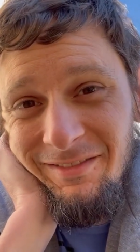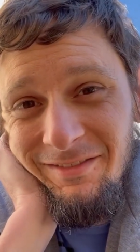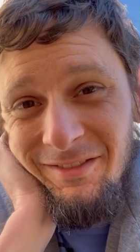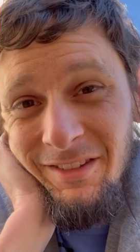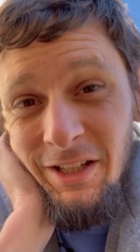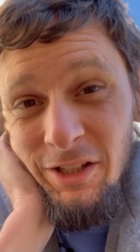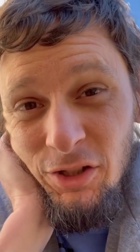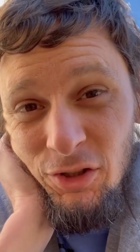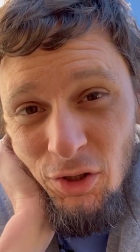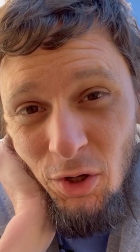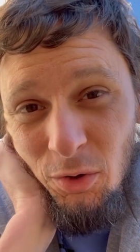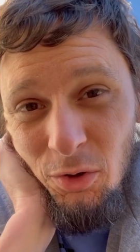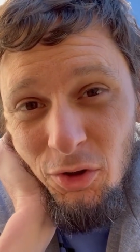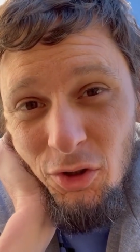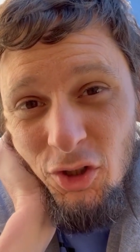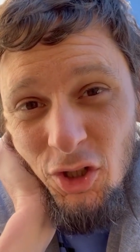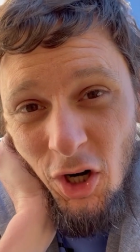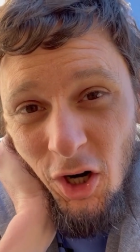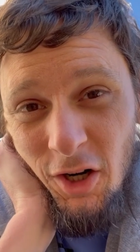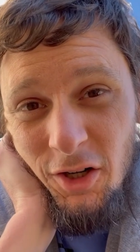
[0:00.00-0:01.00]
this solar
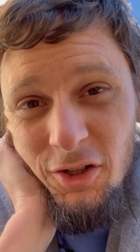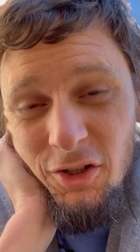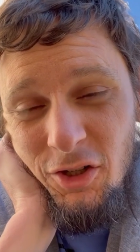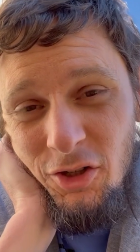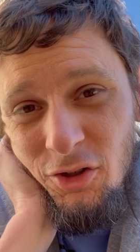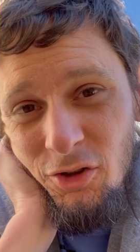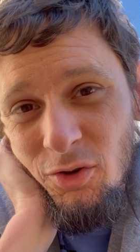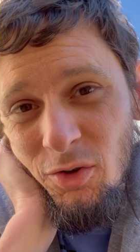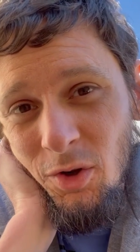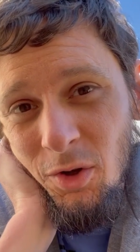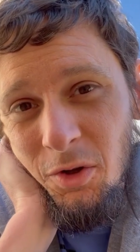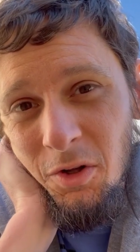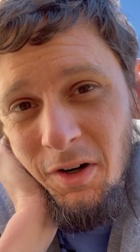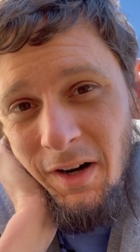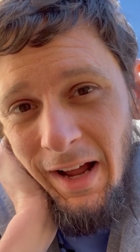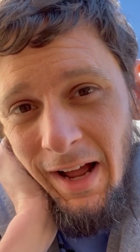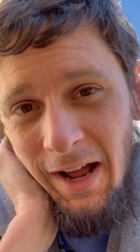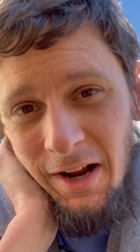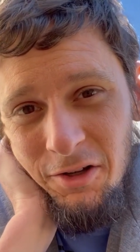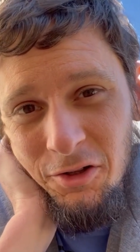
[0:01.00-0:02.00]
charge controller
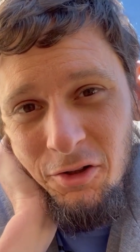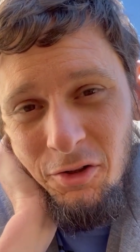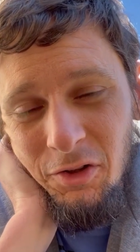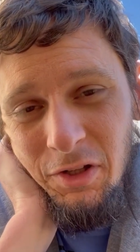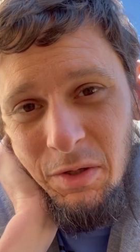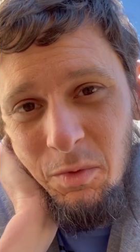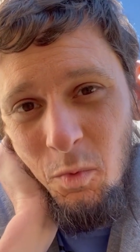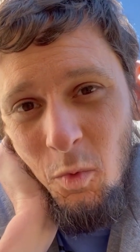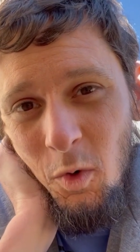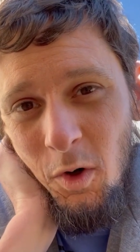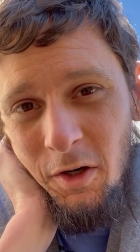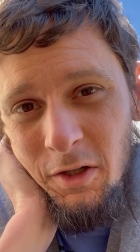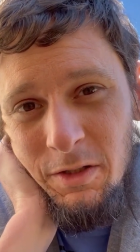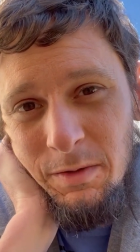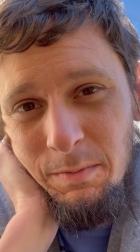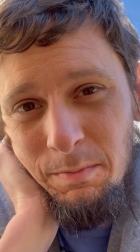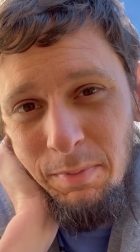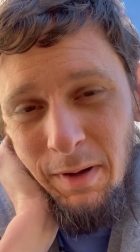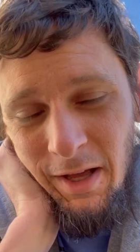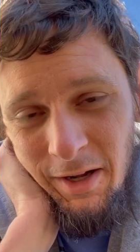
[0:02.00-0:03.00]
actually works
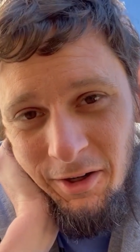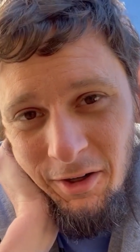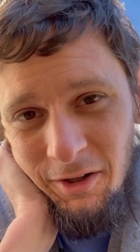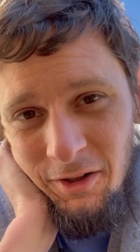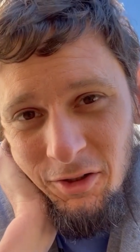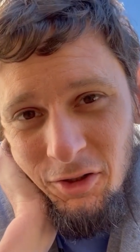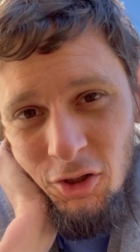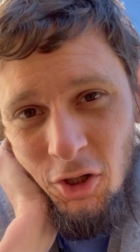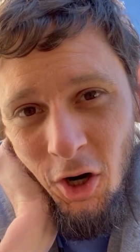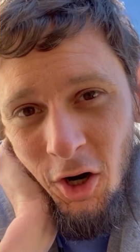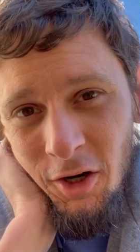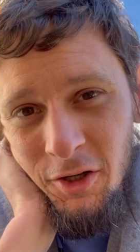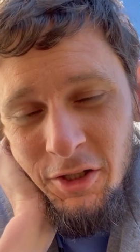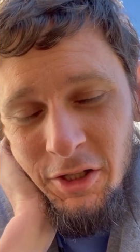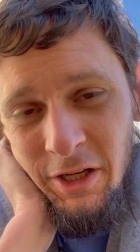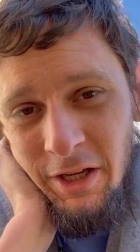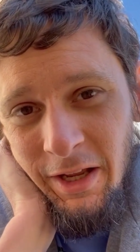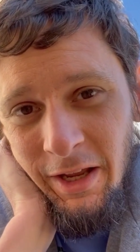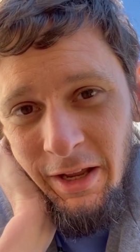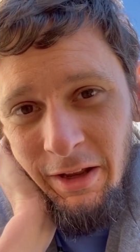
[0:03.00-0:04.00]
better
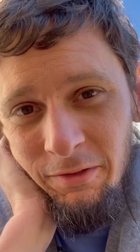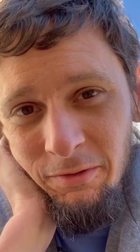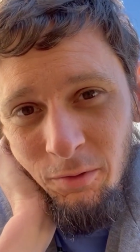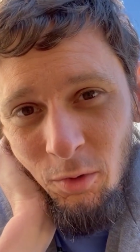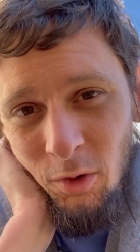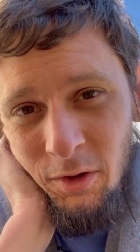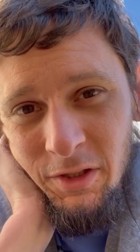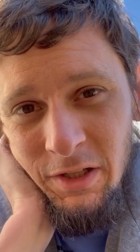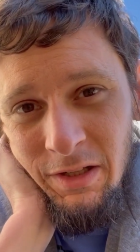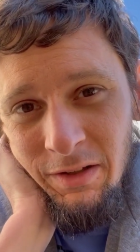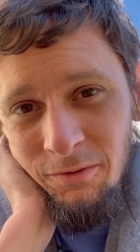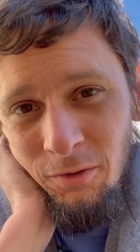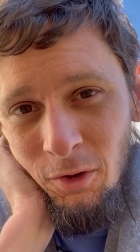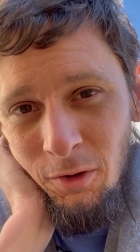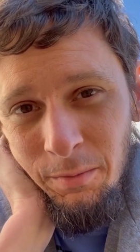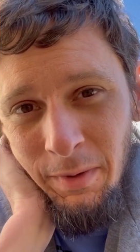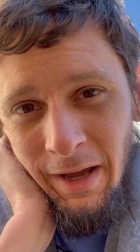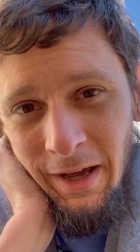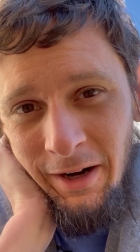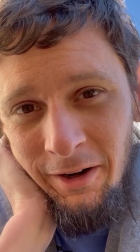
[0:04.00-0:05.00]
charging a 14
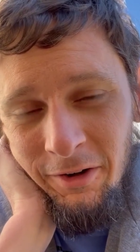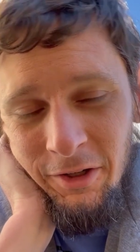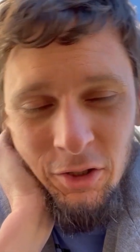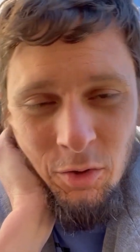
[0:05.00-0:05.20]
volt battery,